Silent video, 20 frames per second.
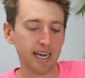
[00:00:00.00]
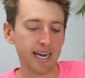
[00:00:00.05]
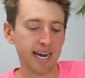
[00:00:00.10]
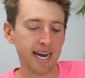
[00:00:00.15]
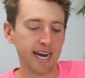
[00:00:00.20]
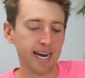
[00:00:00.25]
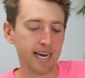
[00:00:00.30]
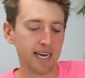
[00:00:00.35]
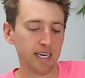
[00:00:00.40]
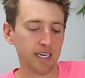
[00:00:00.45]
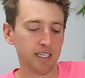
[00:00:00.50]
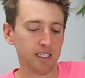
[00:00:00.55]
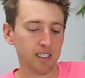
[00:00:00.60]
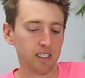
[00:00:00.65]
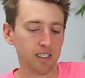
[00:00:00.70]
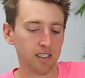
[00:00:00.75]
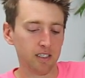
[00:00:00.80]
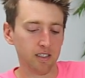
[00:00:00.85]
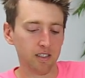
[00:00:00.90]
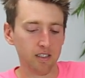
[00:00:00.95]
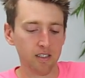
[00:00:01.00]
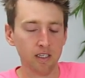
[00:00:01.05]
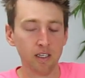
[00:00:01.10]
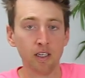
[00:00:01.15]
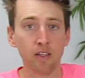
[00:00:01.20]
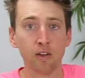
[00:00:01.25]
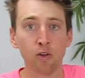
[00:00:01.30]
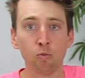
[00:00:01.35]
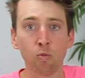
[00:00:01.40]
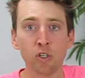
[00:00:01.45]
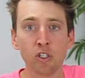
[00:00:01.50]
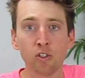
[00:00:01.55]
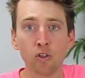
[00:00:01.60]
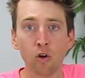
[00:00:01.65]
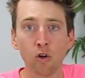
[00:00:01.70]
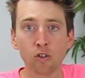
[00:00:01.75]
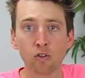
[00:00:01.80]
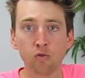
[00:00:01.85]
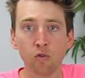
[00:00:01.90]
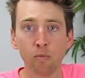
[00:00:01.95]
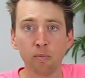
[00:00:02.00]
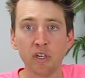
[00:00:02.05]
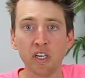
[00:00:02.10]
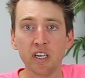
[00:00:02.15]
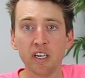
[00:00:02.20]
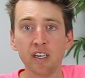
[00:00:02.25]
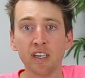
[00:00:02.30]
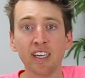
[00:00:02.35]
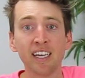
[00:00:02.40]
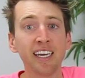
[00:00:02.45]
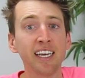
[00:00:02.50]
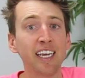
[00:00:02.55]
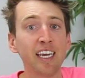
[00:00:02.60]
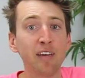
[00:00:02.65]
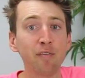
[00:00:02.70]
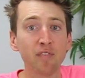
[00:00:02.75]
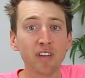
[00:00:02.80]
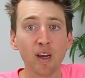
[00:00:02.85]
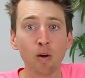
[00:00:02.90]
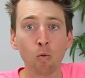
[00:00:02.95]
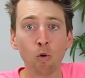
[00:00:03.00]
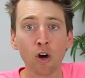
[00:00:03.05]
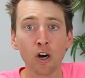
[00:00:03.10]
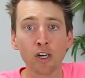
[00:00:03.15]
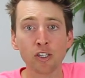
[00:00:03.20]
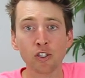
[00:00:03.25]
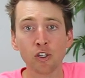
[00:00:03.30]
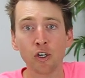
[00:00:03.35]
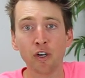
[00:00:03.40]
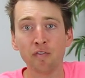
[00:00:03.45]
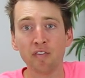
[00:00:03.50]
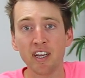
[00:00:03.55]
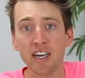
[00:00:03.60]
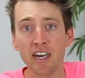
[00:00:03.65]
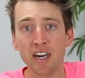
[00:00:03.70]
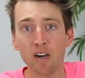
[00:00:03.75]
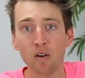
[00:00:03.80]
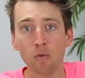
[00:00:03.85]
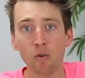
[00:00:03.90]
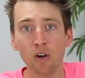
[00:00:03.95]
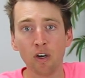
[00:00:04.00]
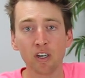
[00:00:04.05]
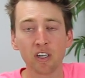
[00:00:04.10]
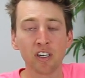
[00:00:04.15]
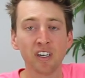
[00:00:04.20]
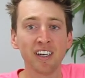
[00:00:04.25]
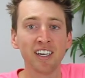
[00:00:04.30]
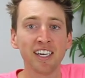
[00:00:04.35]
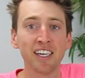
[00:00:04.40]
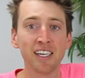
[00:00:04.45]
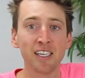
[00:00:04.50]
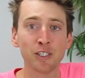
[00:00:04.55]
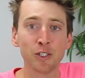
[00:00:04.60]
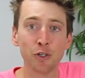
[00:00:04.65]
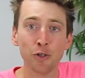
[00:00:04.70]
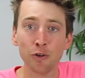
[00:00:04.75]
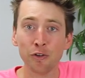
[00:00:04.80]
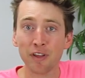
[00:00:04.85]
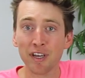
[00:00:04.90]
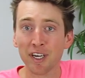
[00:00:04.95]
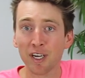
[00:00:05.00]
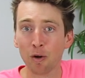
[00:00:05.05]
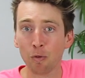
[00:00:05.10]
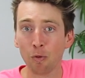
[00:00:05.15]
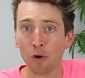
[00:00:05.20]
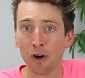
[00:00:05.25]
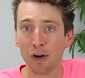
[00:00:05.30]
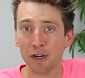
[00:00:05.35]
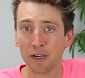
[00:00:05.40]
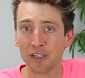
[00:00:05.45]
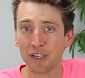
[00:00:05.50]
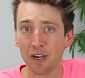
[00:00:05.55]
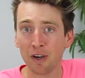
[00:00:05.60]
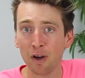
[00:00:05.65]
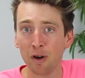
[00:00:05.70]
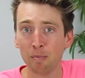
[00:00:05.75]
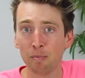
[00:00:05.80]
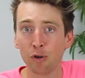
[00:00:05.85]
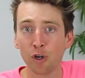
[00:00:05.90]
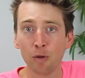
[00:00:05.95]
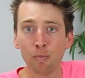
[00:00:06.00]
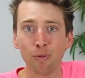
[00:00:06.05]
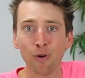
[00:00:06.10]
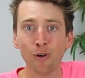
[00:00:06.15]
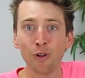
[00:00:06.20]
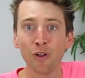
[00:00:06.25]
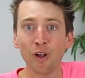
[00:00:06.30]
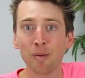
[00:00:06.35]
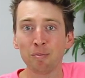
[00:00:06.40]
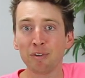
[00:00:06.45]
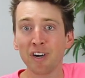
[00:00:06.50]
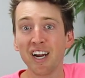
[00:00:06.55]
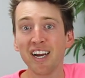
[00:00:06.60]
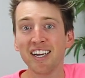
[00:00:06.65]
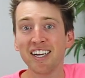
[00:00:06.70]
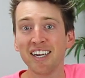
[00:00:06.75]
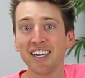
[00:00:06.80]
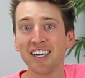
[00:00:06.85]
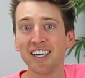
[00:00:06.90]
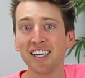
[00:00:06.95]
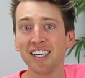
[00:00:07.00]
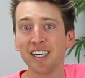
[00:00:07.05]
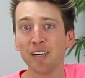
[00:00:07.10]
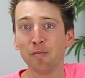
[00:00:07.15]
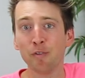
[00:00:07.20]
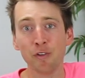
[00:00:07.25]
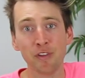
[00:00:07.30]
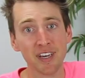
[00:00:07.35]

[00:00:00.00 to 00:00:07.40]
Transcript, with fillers: and the results will be if they worked or if they didn't work. Do you think it worked? I'll put a poll up right here if you